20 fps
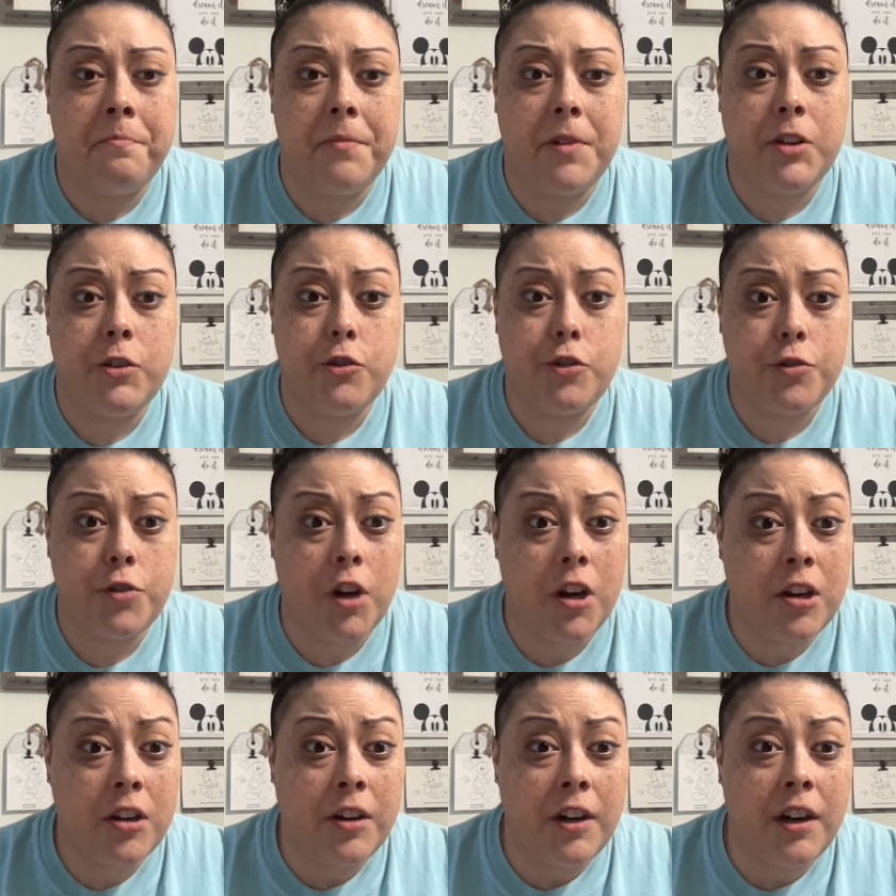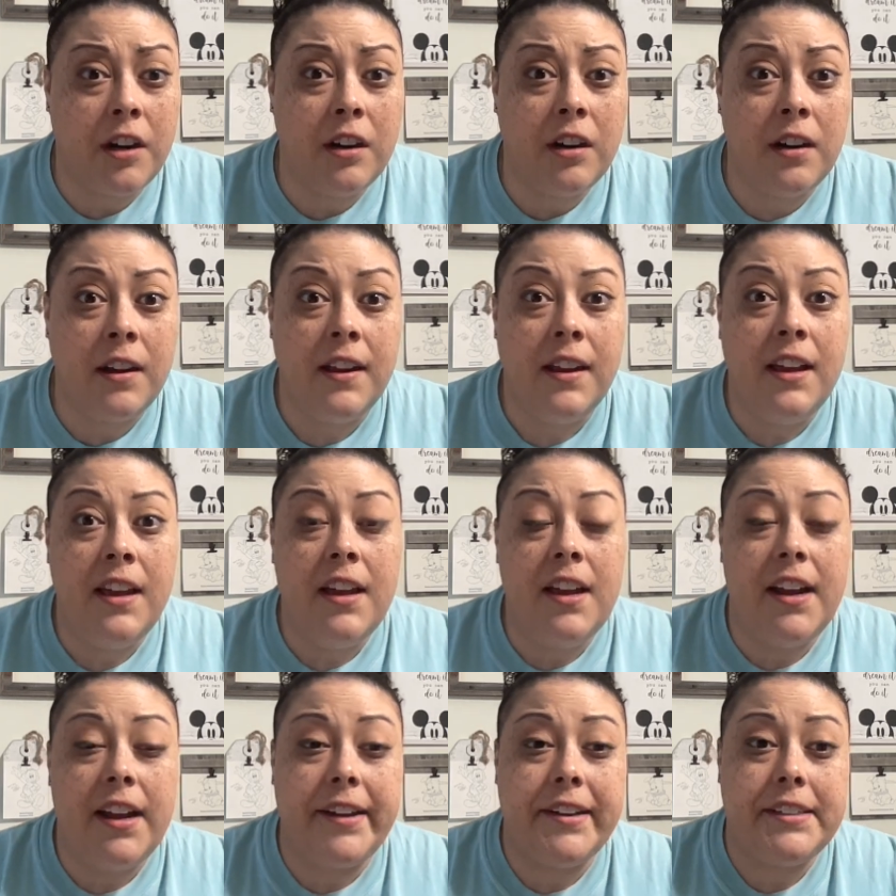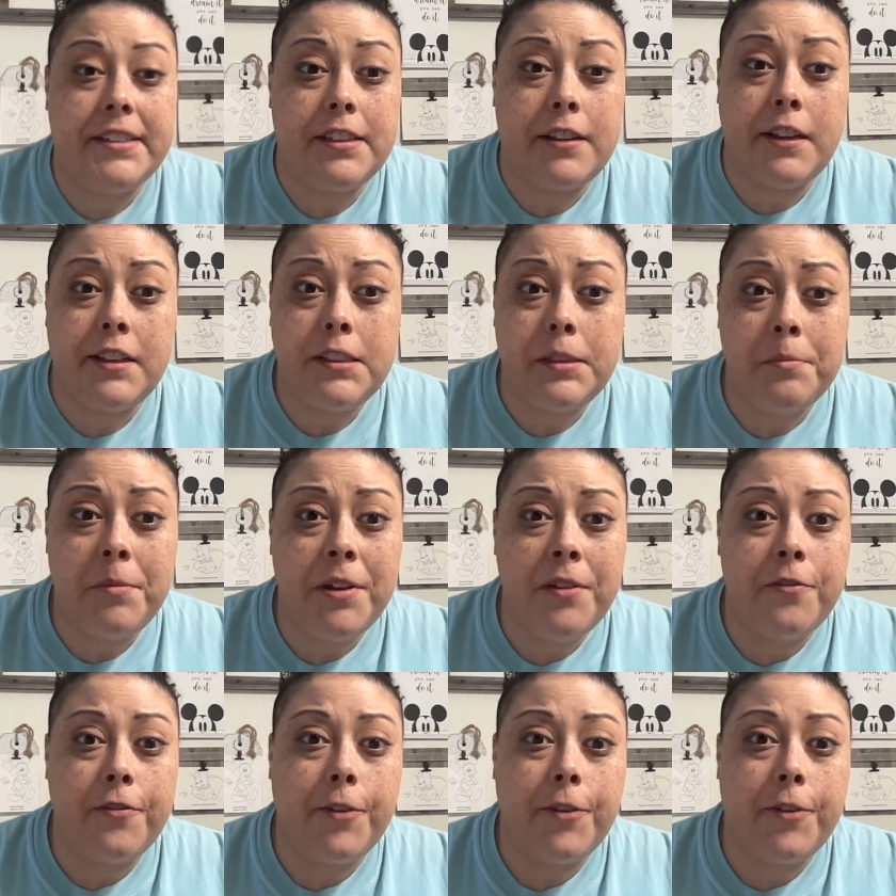a stronger assessment